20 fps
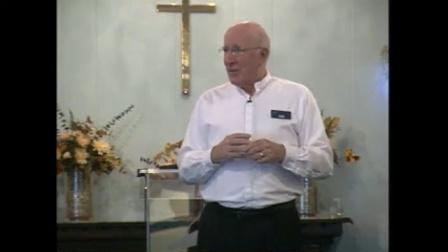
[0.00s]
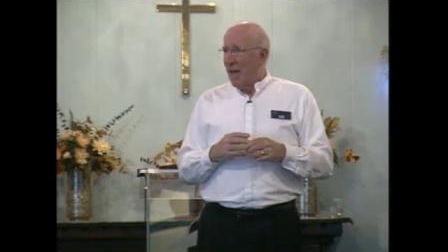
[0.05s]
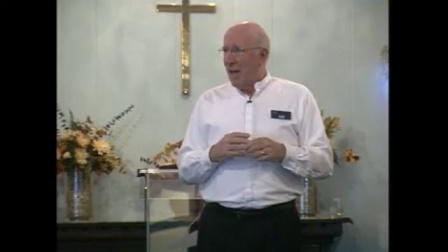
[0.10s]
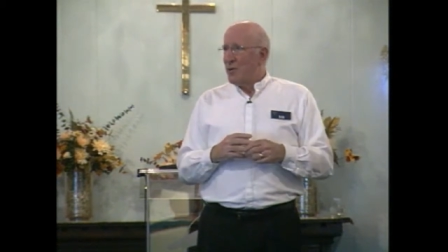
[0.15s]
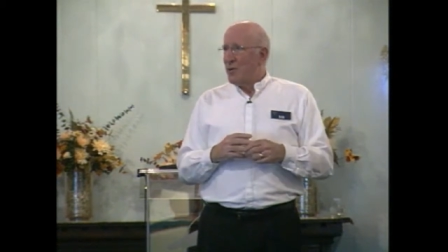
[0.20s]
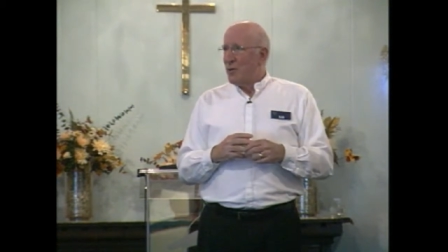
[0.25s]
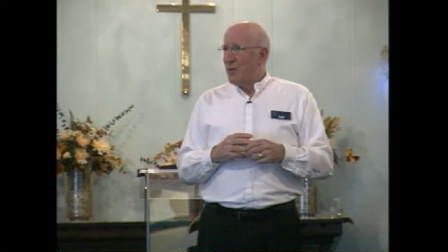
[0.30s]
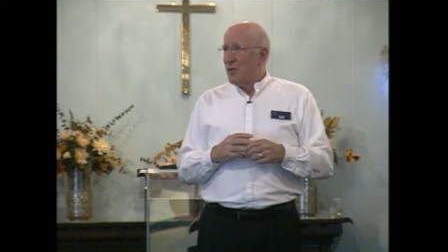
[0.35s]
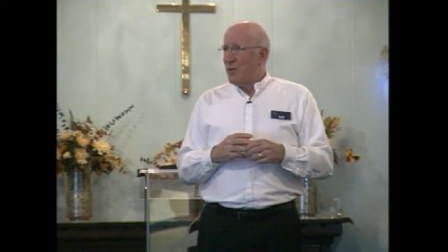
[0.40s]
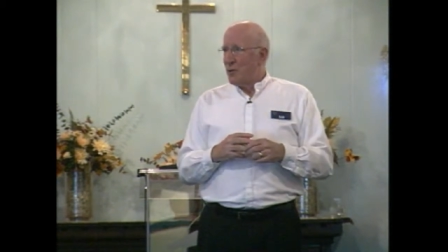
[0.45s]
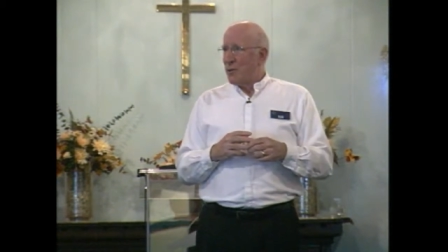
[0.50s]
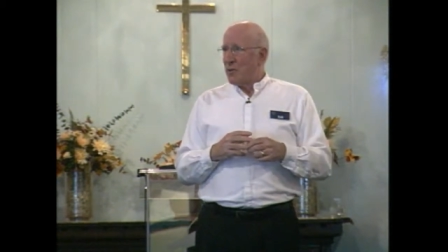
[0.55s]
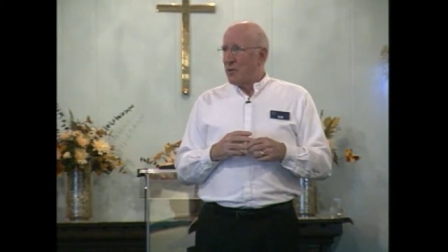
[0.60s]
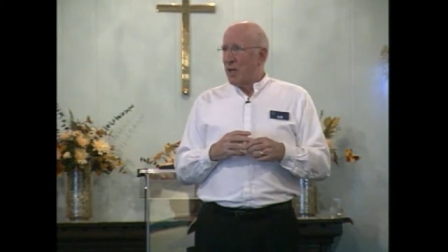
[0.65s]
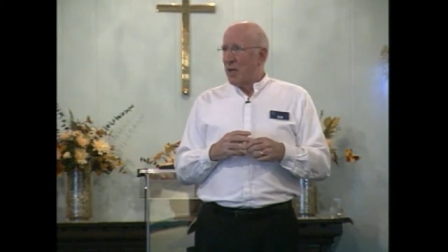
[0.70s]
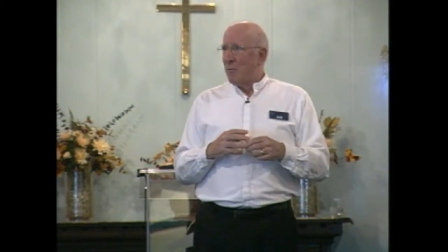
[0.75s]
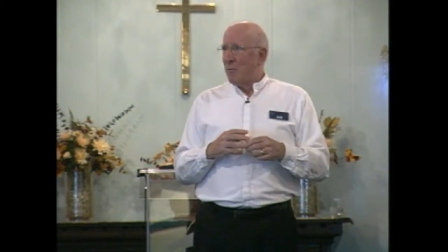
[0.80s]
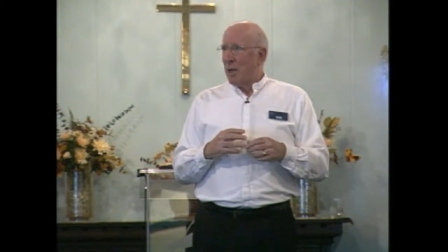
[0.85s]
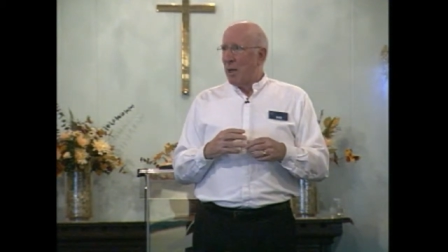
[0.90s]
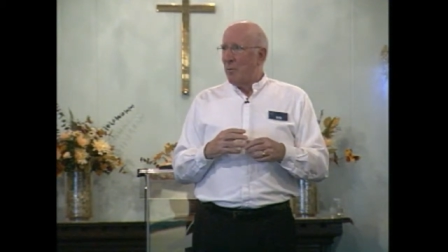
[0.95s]
That's a true
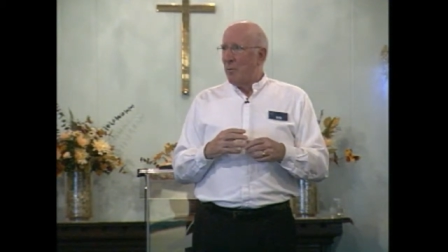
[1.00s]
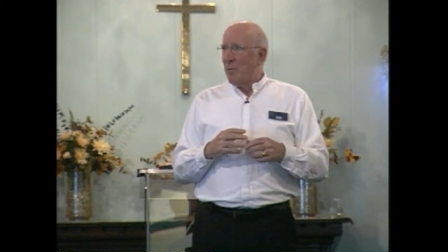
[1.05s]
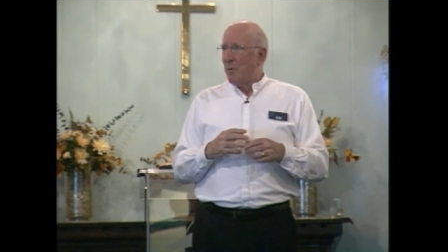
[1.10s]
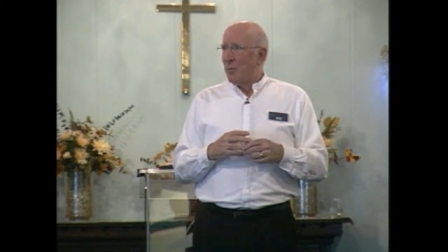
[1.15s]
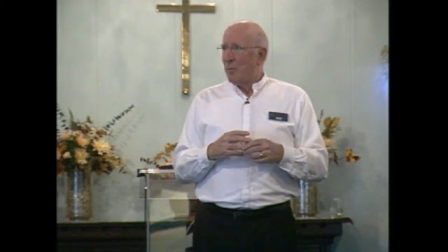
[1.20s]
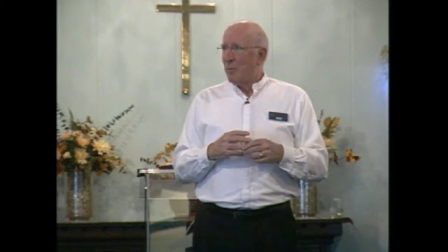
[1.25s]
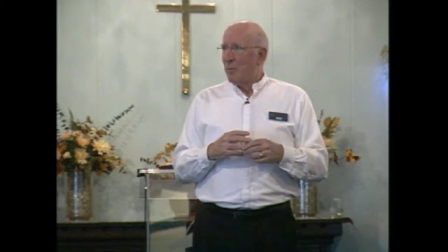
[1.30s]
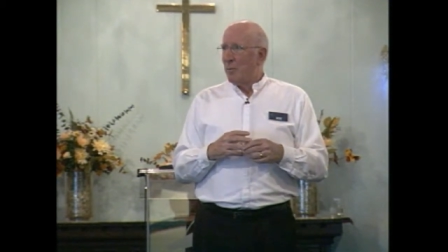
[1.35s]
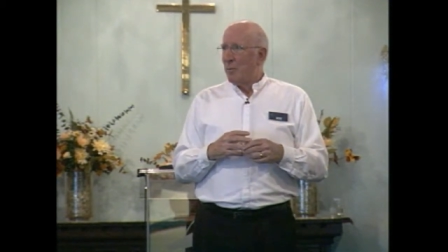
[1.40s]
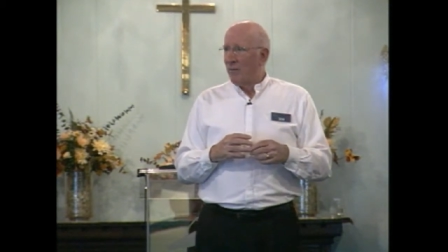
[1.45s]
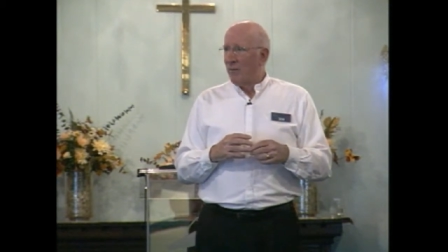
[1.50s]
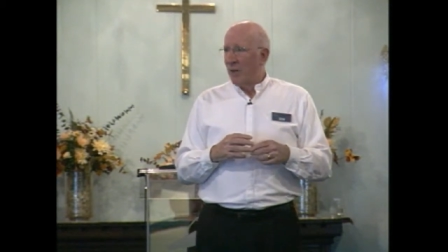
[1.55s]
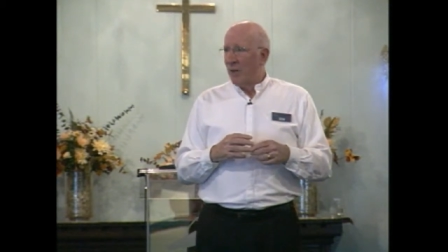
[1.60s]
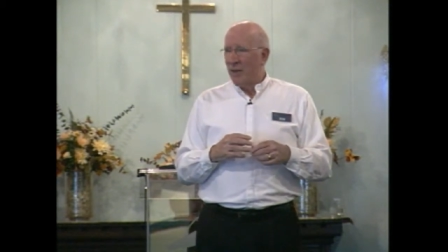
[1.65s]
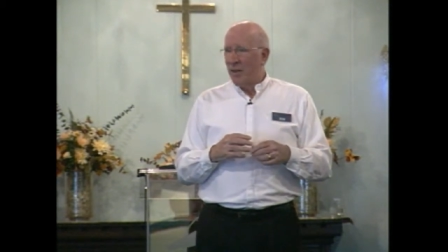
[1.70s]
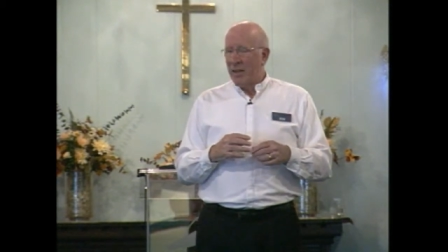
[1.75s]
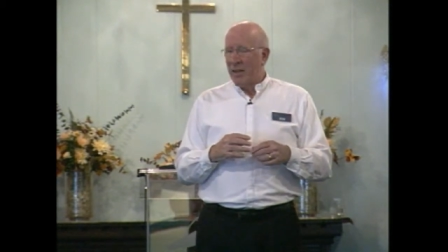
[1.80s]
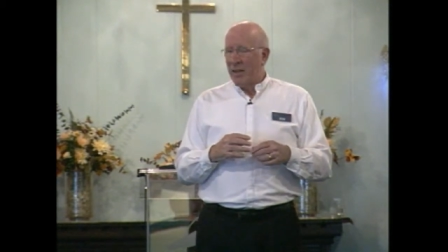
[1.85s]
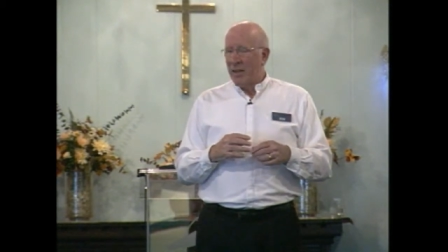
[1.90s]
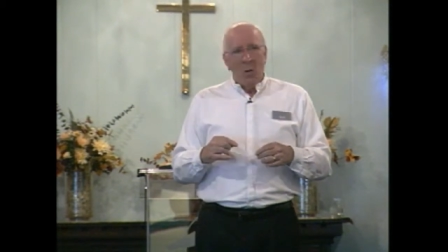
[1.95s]
statement. I better be
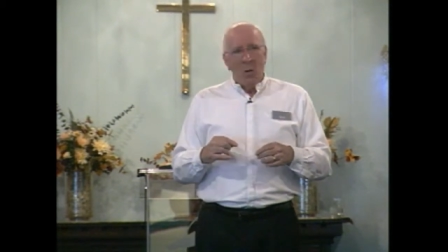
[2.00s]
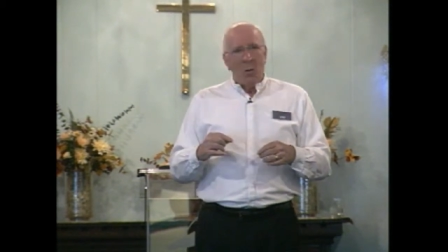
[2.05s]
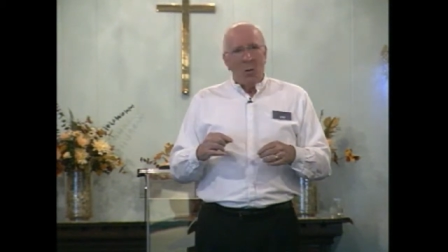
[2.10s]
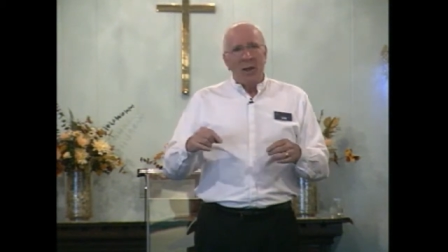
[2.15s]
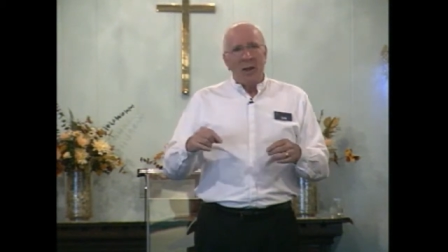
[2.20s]
careful of that.